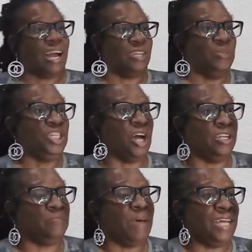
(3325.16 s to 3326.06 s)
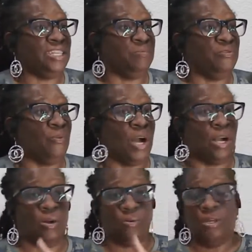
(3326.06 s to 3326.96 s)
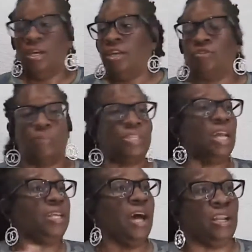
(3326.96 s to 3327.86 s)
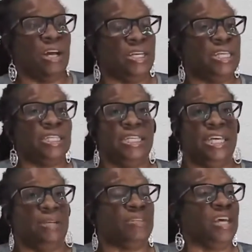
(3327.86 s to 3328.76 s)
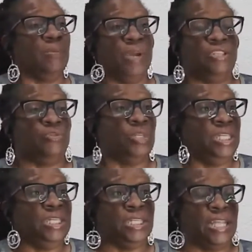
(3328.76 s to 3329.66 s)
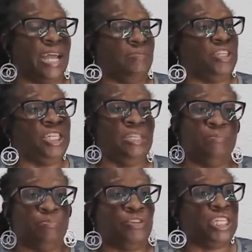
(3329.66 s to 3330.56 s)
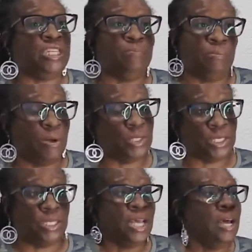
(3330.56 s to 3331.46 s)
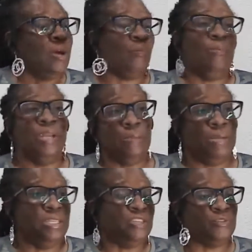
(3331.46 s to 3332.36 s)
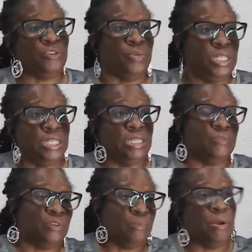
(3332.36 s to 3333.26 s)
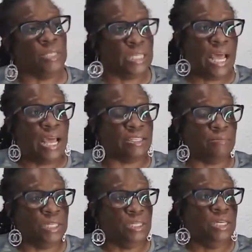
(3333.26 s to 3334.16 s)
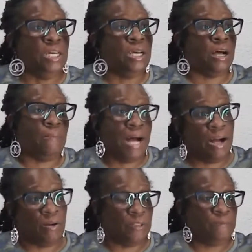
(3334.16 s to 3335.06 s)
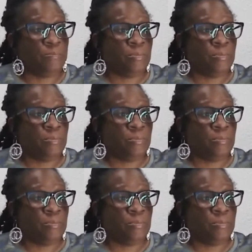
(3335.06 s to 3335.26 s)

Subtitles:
I got to read y'all this passage before I go. So I'm telling y'all all of this, and again, I'm celebrating 20 years tonight of GT Promotions. We've been in business for 20 years, and for the person that asked me about,